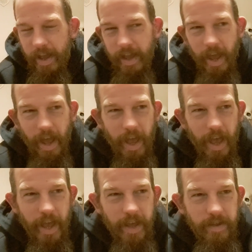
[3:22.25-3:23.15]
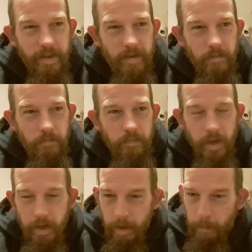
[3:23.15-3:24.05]
yeah, it's
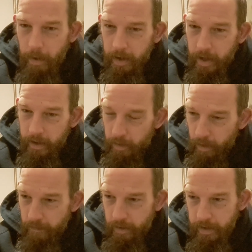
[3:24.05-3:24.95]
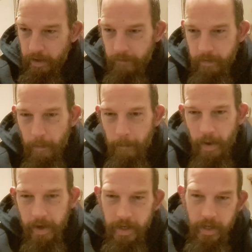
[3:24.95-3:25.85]
the book equivalent of the
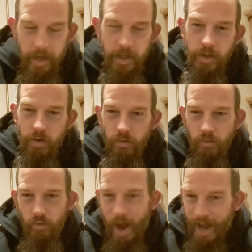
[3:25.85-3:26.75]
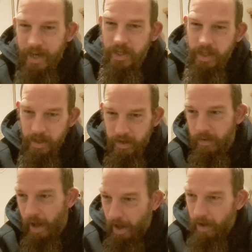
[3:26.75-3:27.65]
mindless trash that you
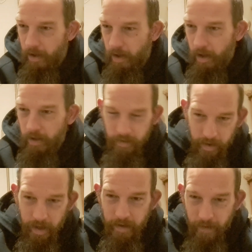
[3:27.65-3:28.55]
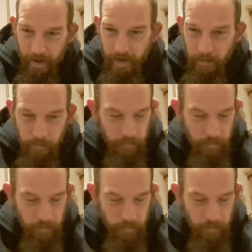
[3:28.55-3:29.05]
get on TV.